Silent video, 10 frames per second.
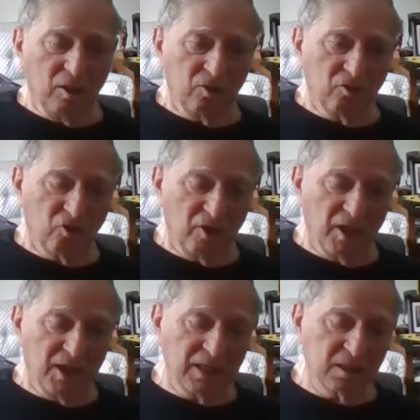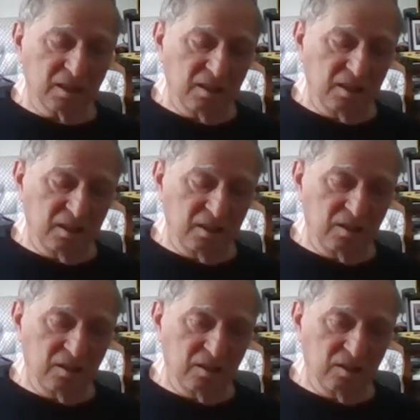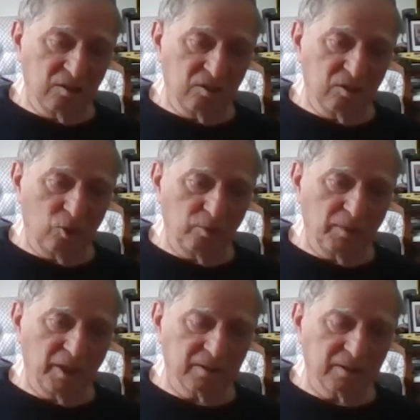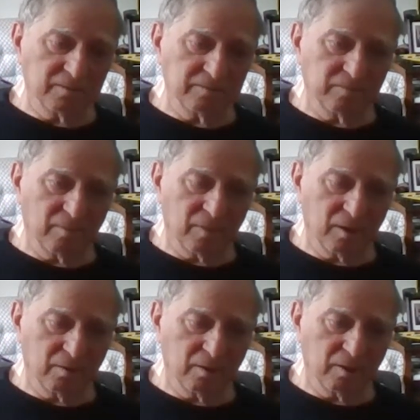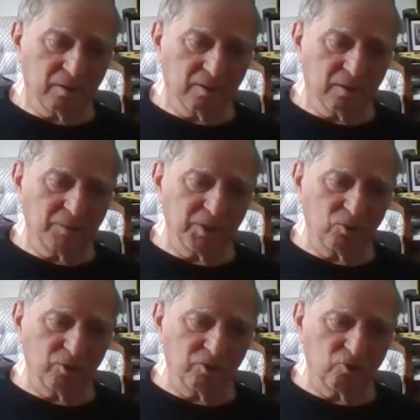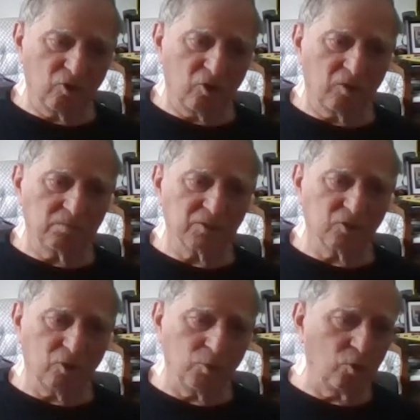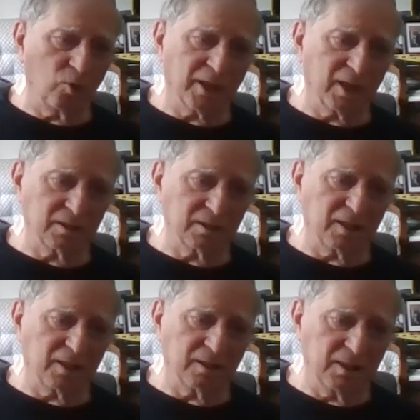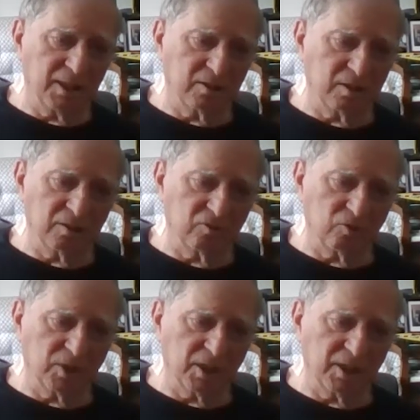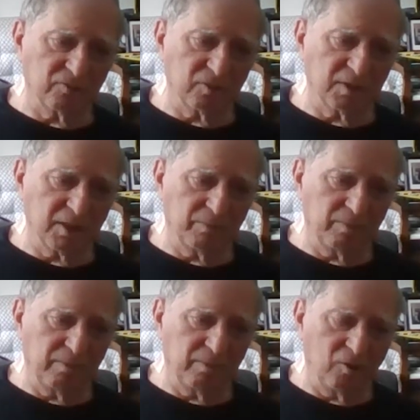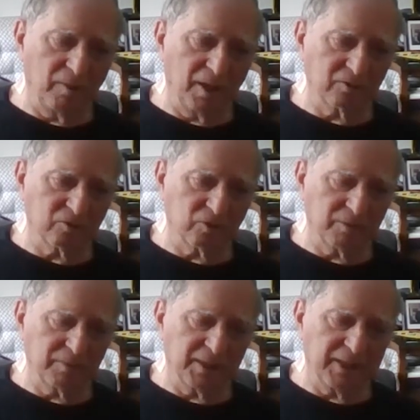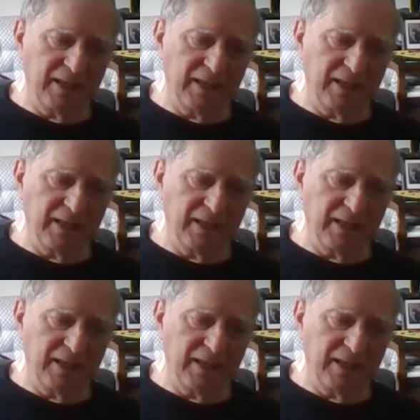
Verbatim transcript: so then I told my company to withdraw. I told them, well, we can't get up there. So we're gonna go, go back to drink that.